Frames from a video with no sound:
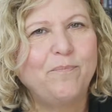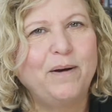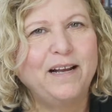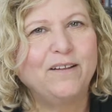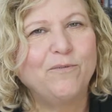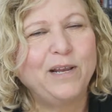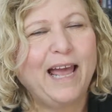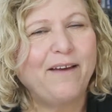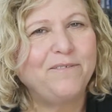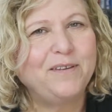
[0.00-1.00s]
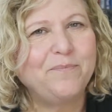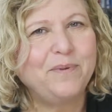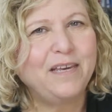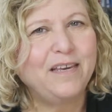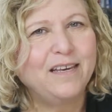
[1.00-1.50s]
But we have to
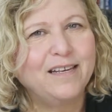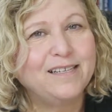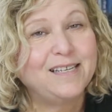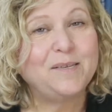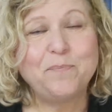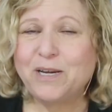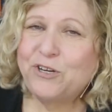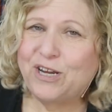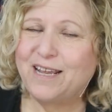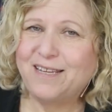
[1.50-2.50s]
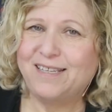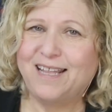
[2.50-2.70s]
be suspicious